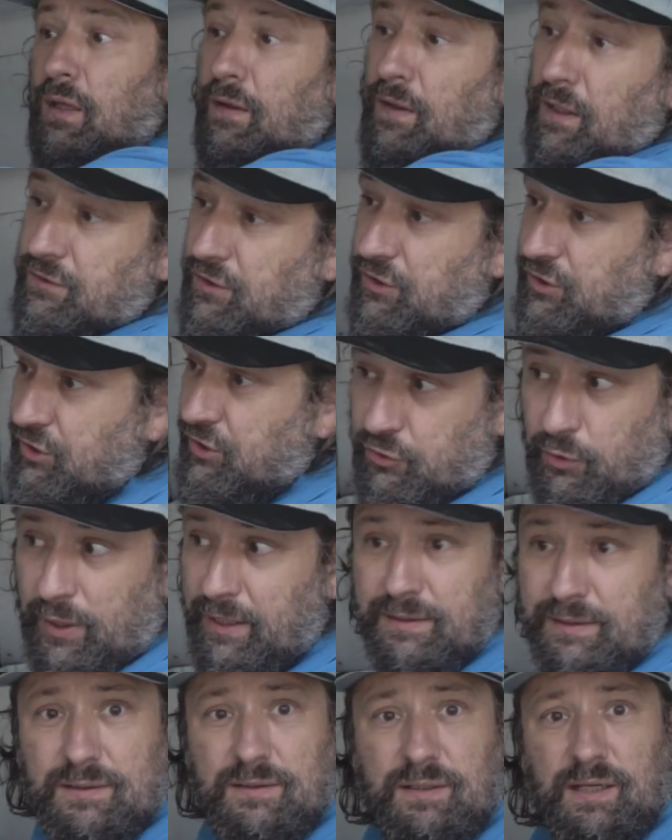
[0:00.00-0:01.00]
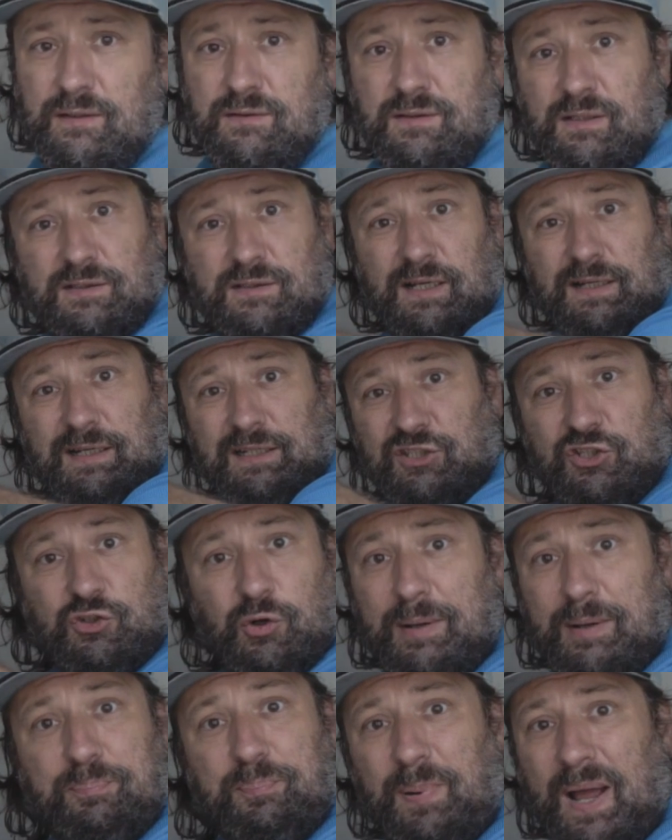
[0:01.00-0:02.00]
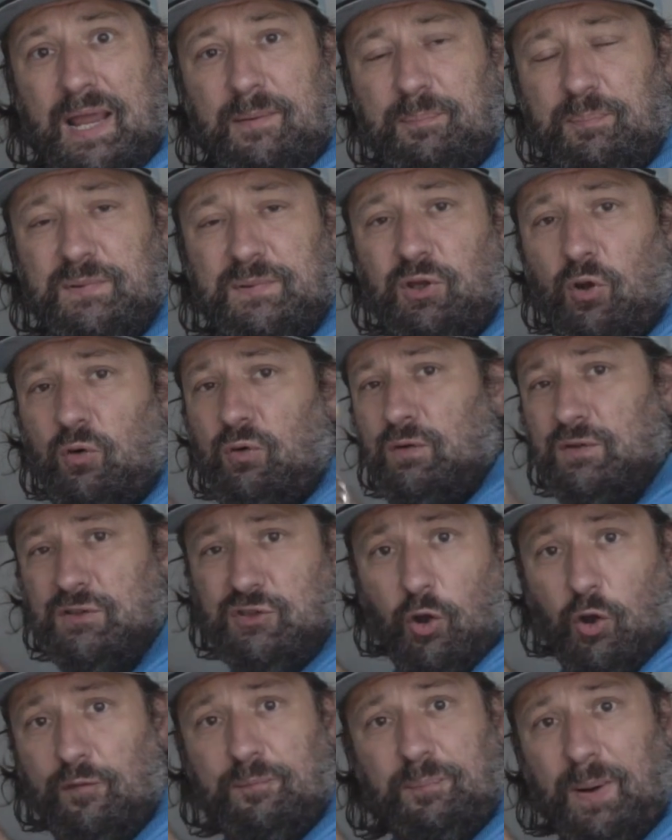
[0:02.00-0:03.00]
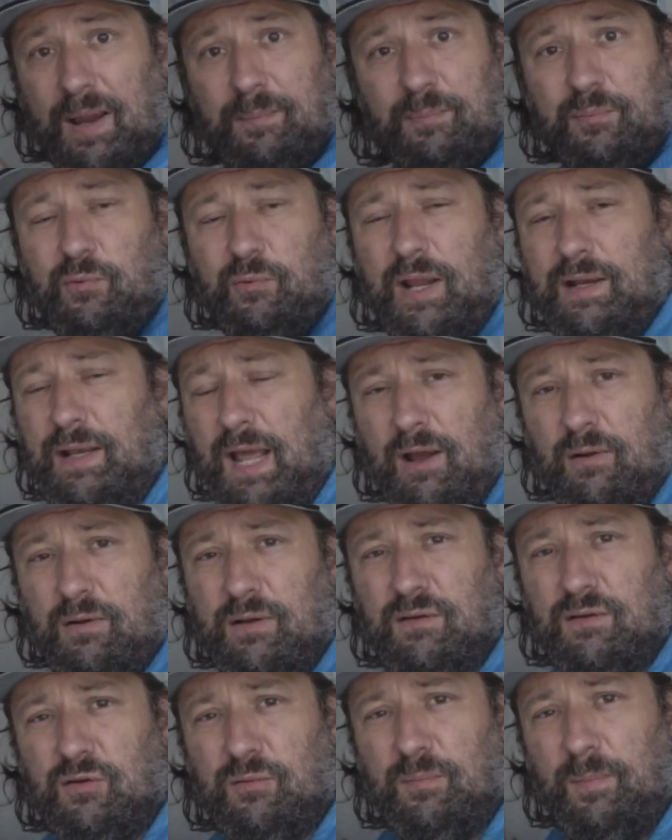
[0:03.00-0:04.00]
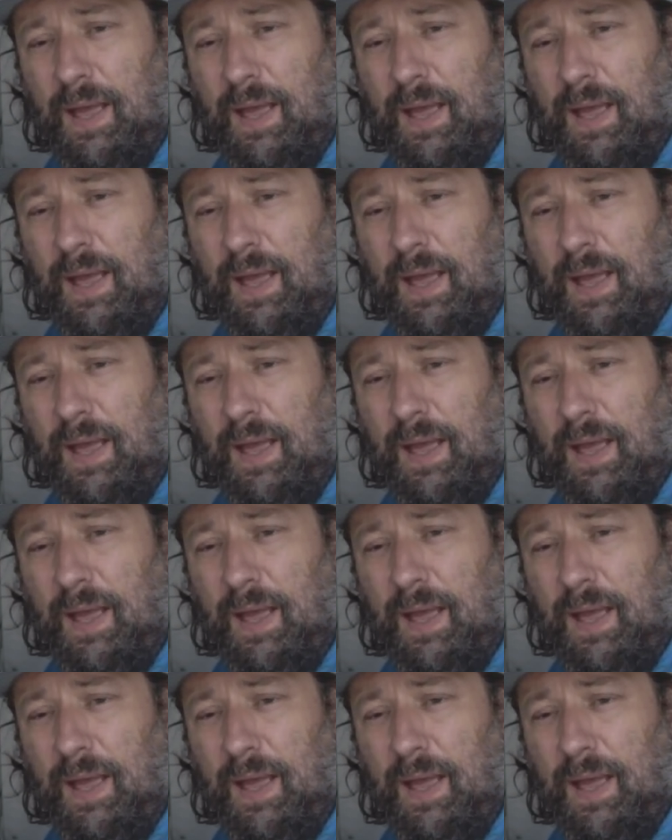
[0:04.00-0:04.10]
there's a straight, yes, it's like a straight pipe, stovepipe right out into the